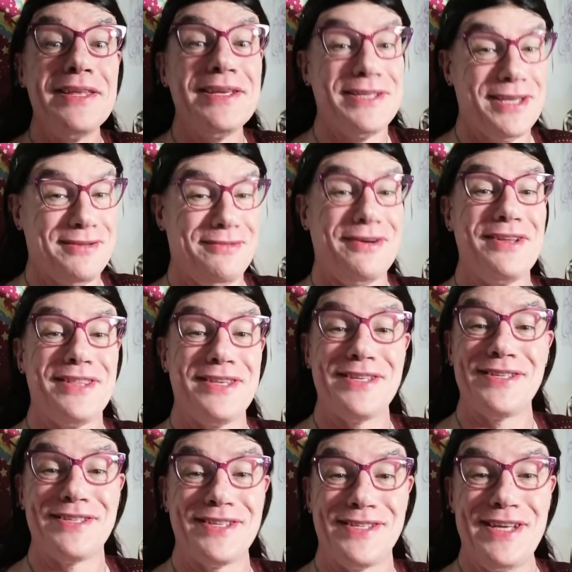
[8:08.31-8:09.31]
this is where
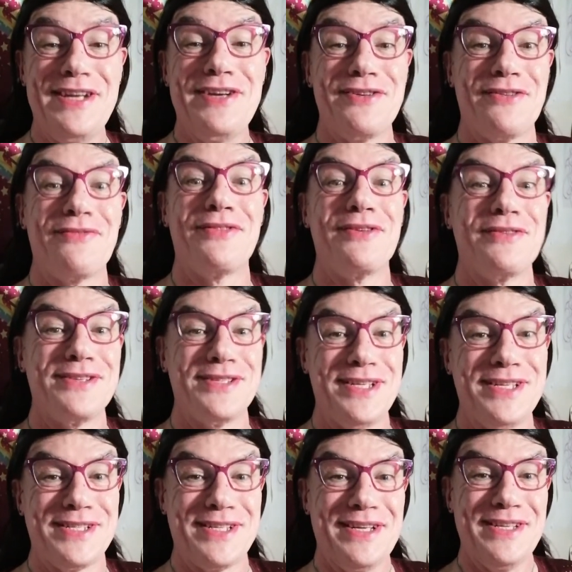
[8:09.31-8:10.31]
this is the center of the
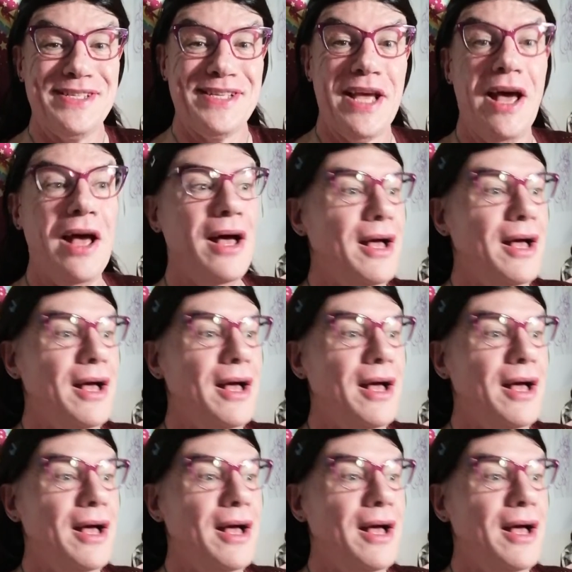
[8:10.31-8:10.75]
resistance,